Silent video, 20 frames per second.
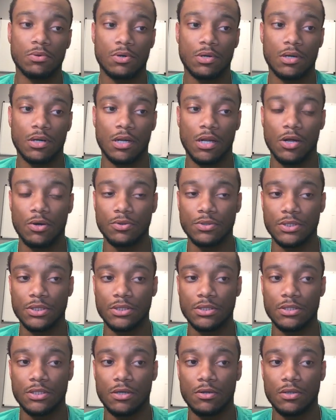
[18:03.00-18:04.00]
closing.
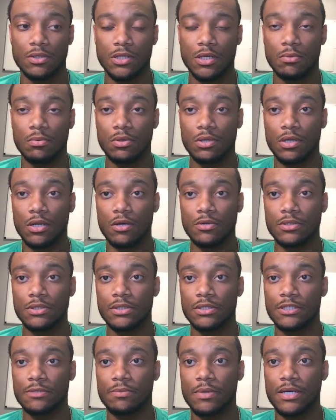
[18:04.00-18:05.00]
So a double closing
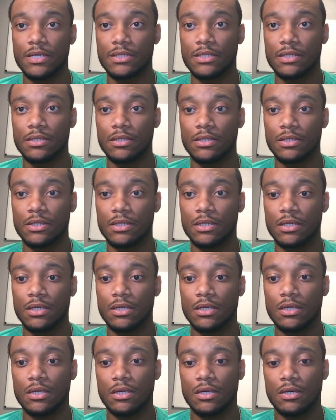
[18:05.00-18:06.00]
is basically
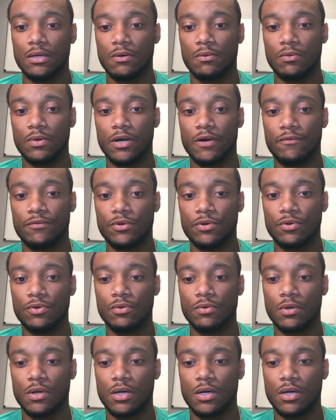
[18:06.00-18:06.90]
whenever you